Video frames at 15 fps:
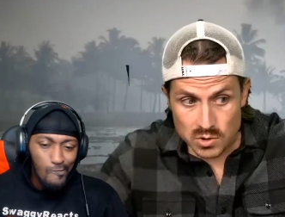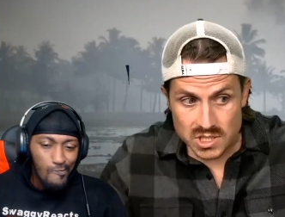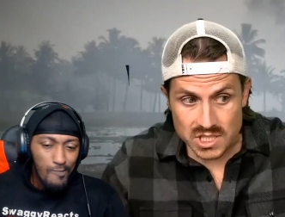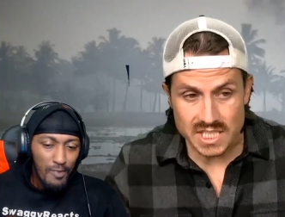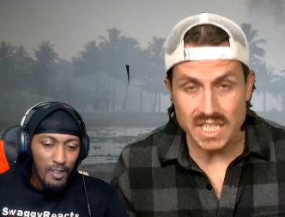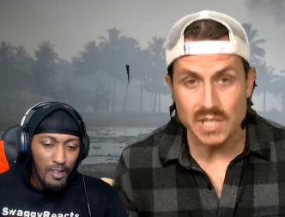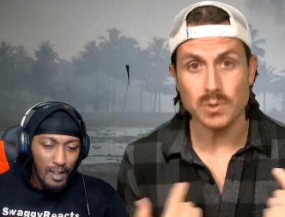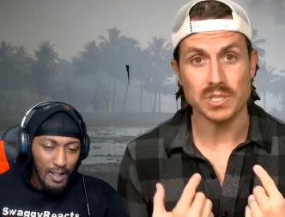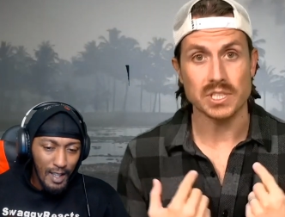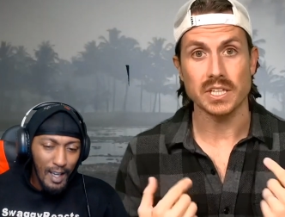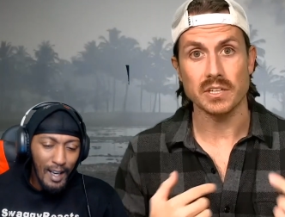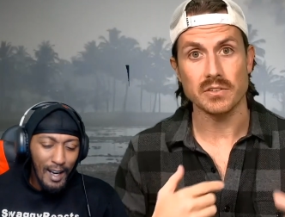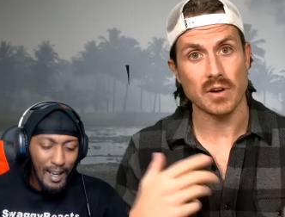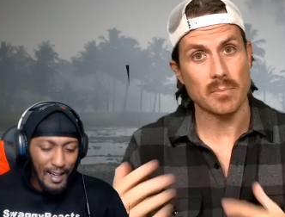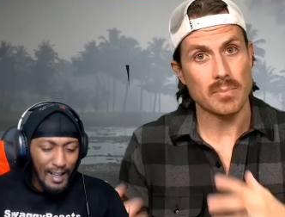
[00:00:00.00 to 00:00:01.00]
Speaker 1: secretive. Yeah,
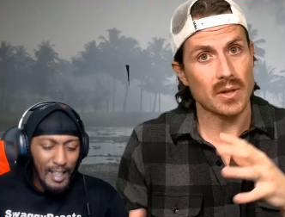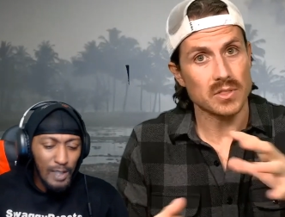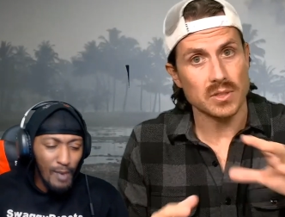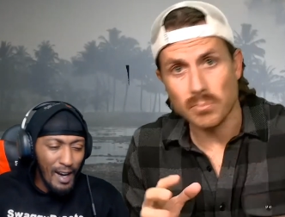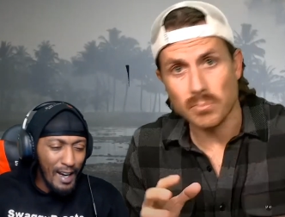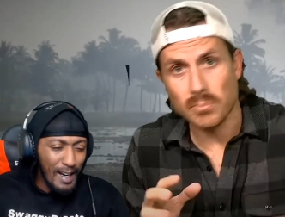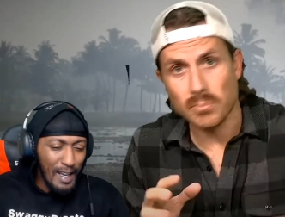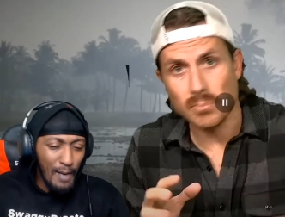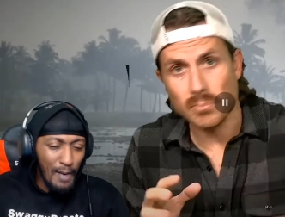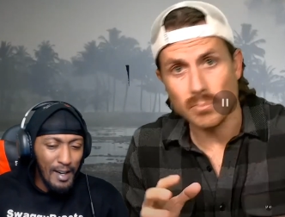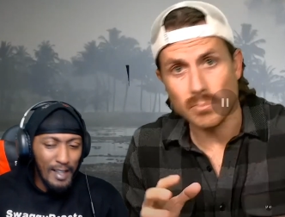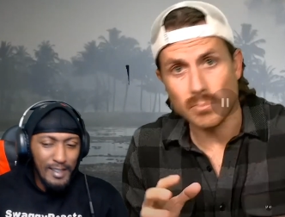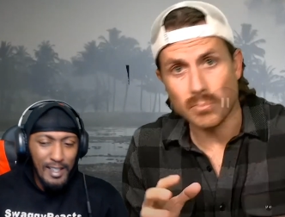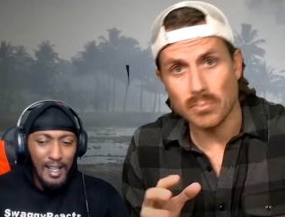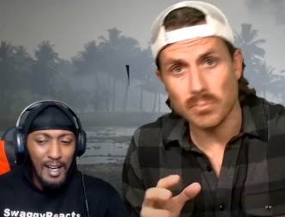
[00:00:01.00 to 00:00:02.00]
like and that's why they didn't want
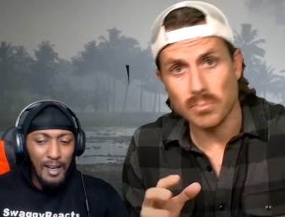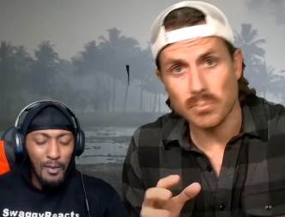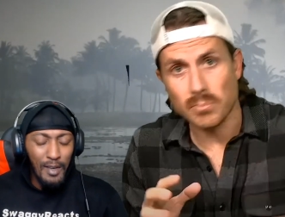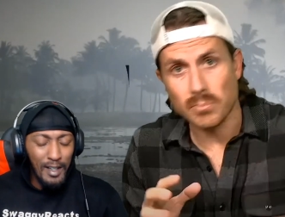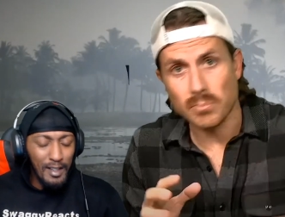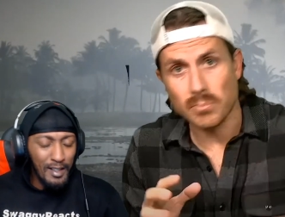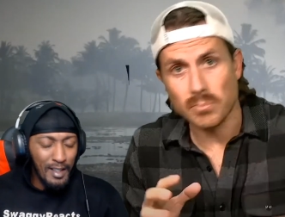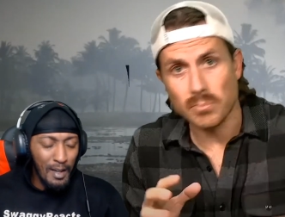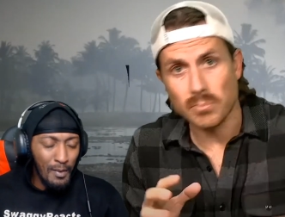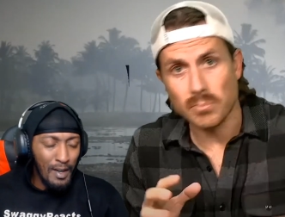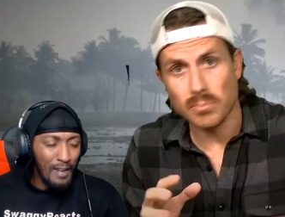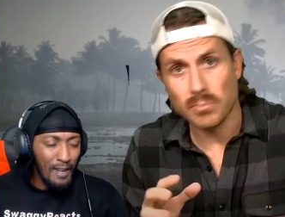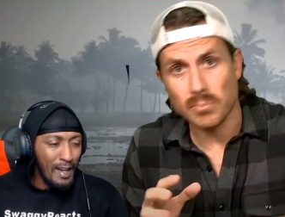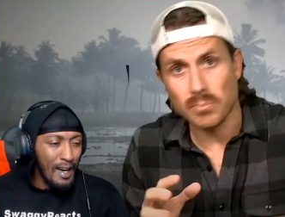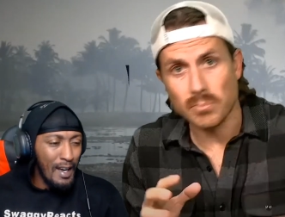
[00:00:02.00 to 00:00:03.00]
to tell everyone,
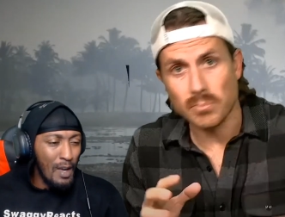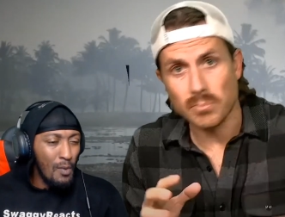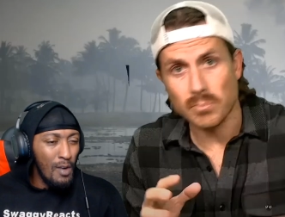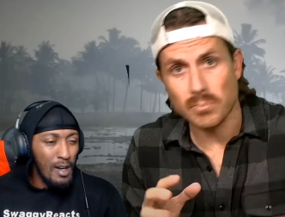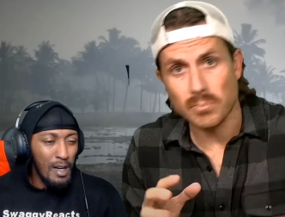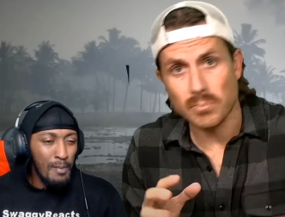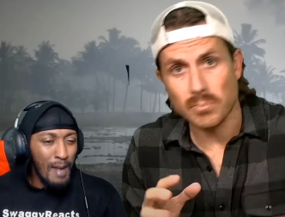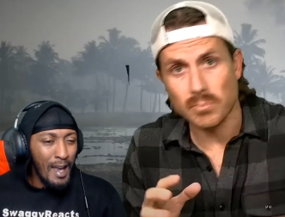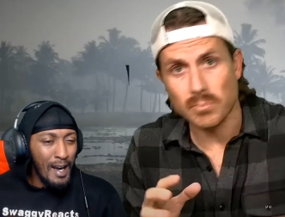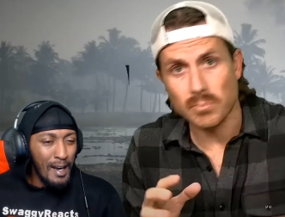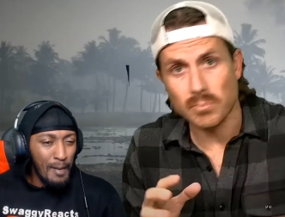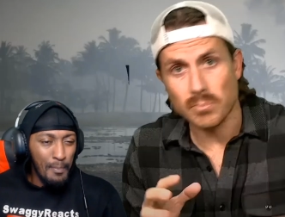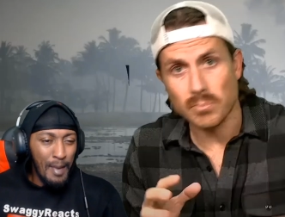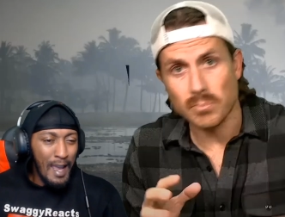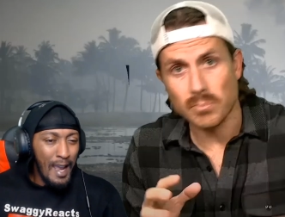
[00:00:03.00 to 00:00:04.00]
whatever, they didn't want nobody to
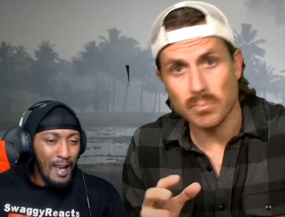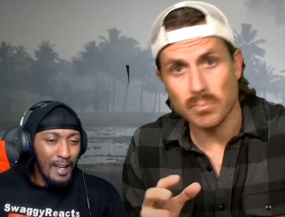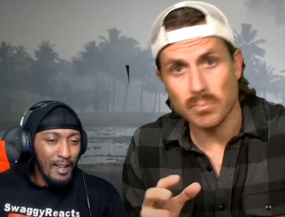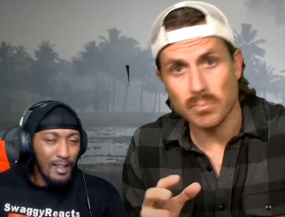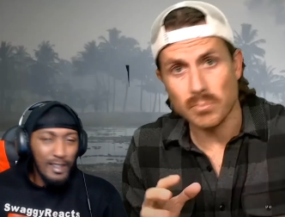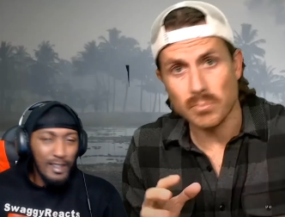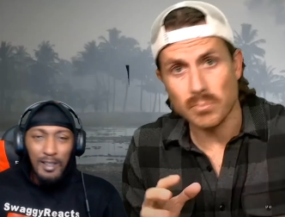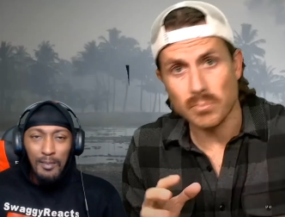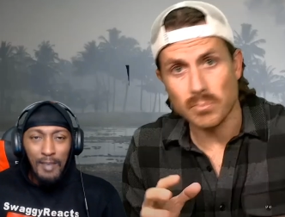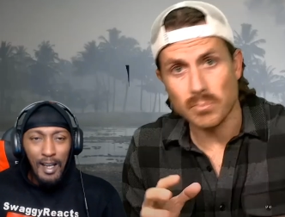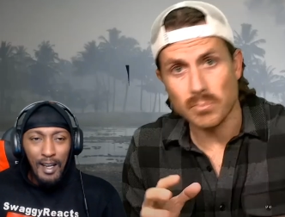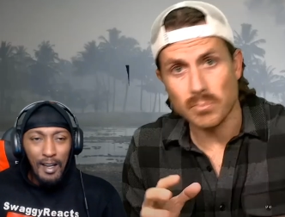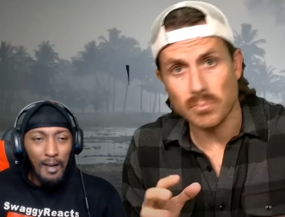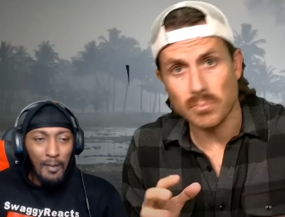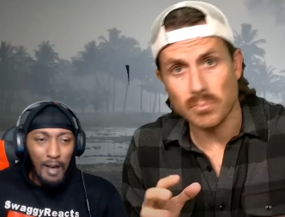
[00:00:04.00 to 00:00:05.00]
panic or something.
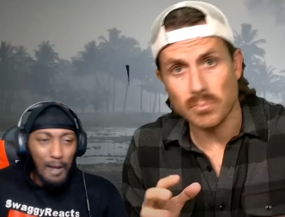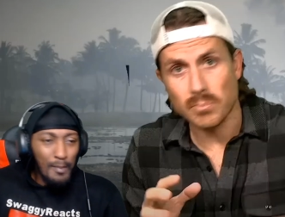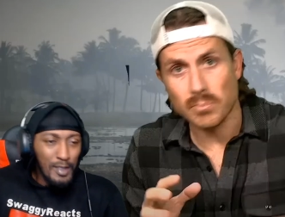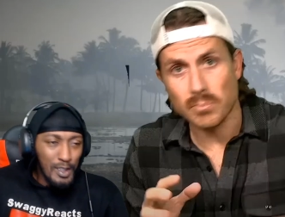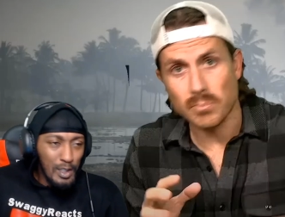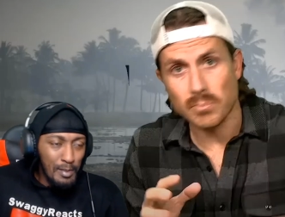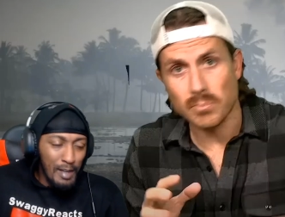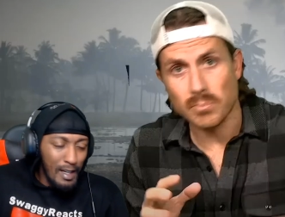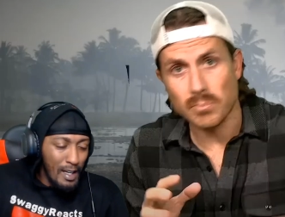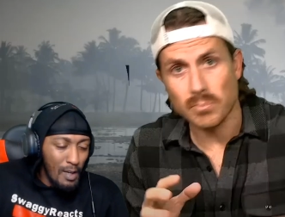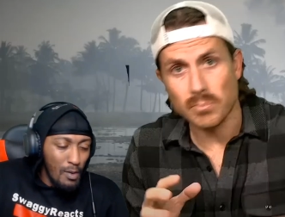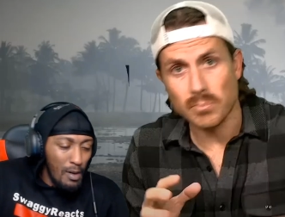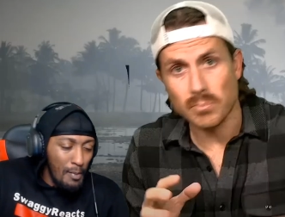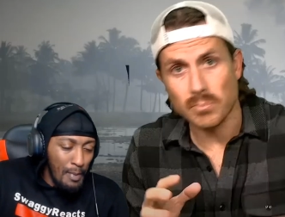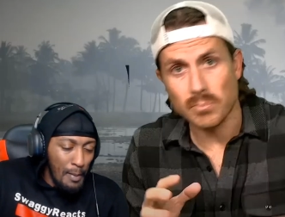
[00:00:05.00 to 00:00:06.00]
Like I'm, I'm assuming they didn't
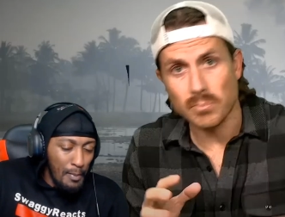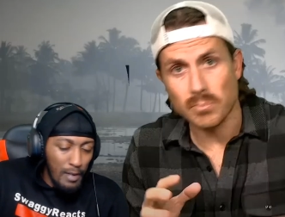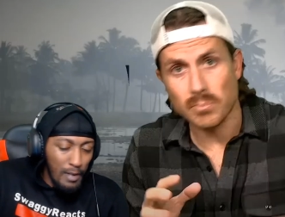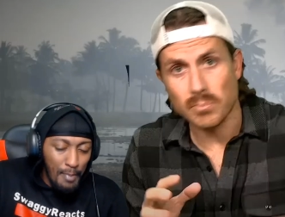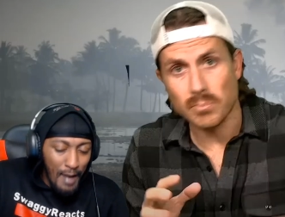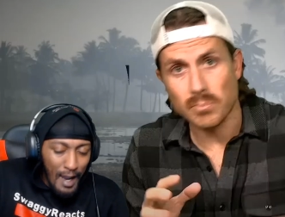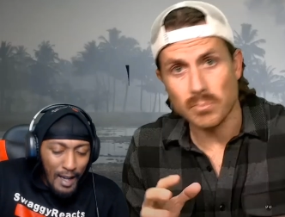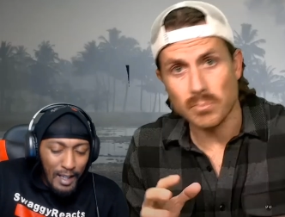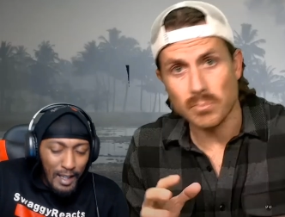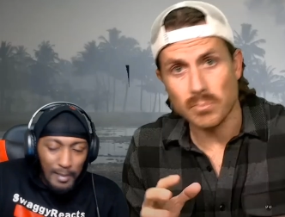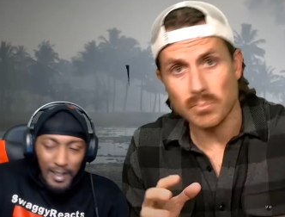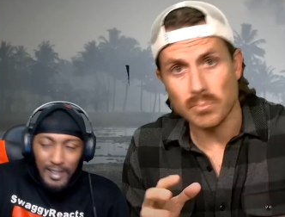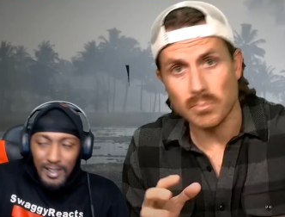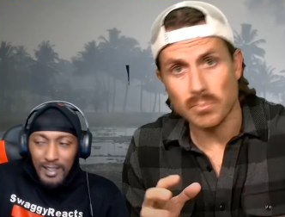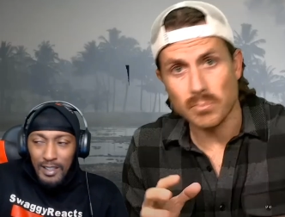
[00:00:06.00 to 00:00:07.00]
want people to panic, but
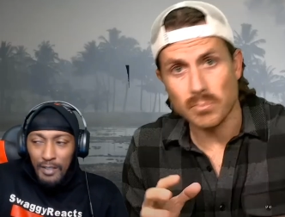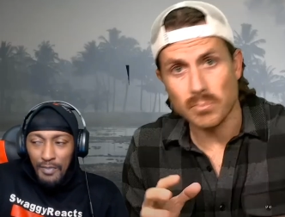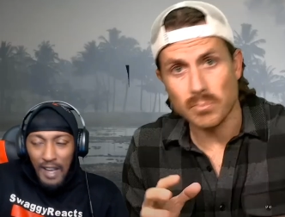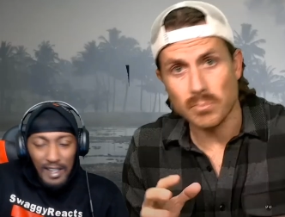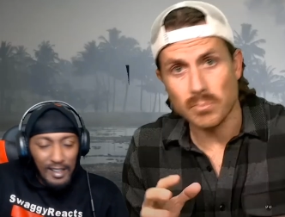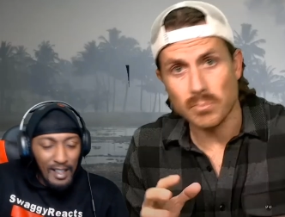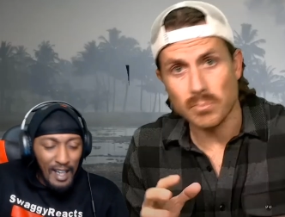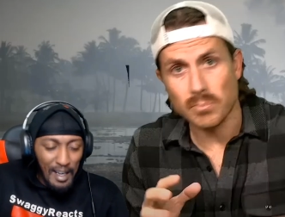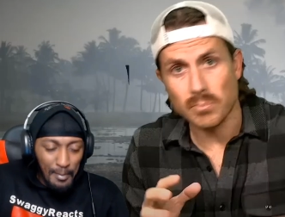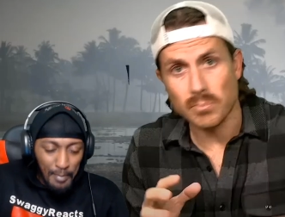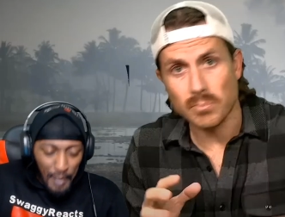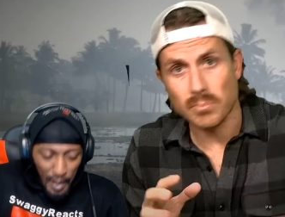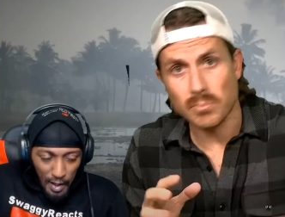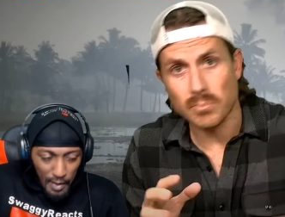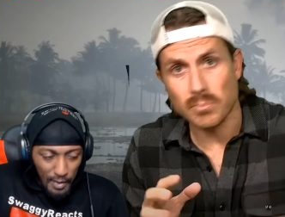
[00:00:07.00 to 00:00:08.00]
it's just the fact that like,
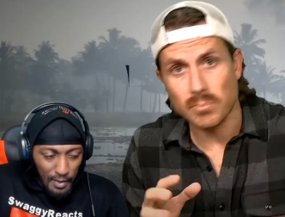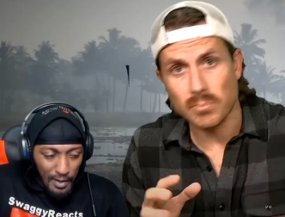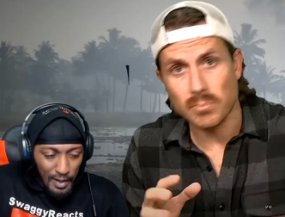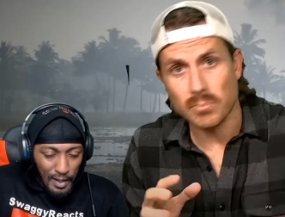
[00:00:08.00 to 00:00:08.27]
bro,